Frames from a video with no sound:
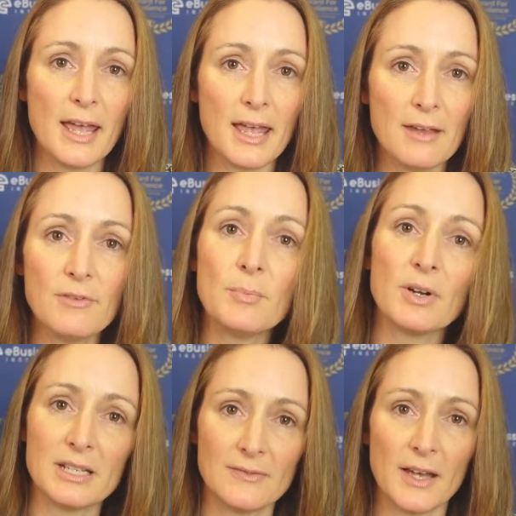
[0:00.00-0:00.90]

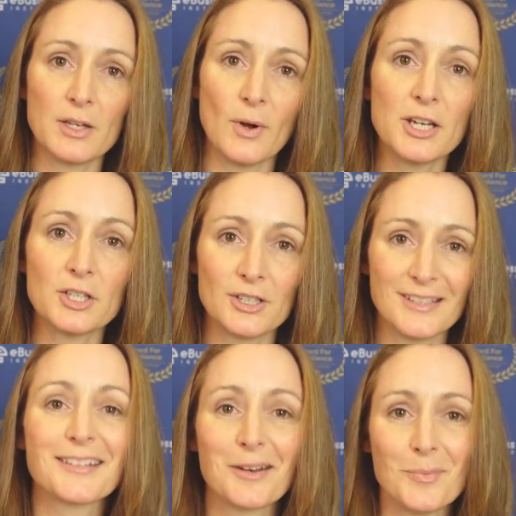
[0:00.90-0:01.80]
everybody's valuation
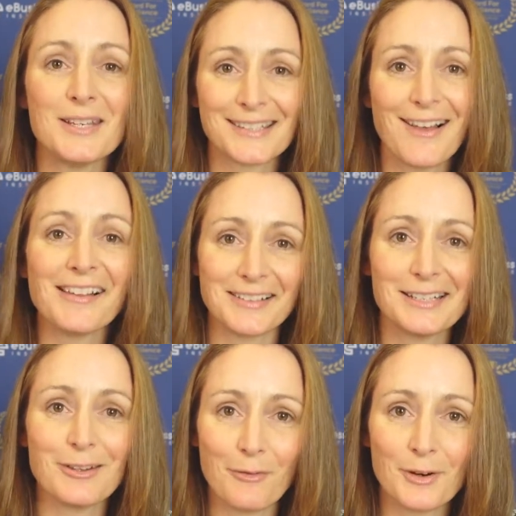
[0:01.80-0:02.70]
is going to be slightly
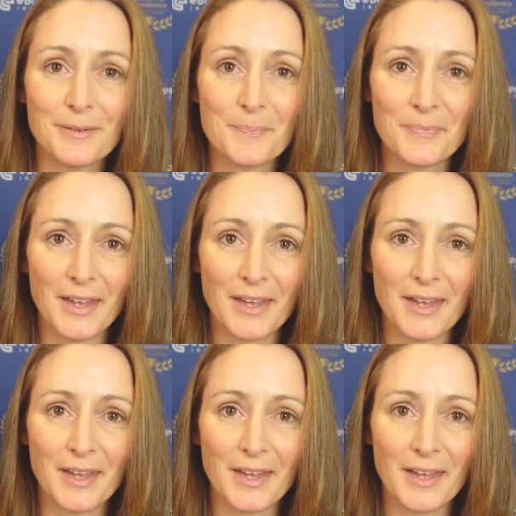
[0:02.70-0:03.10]
different.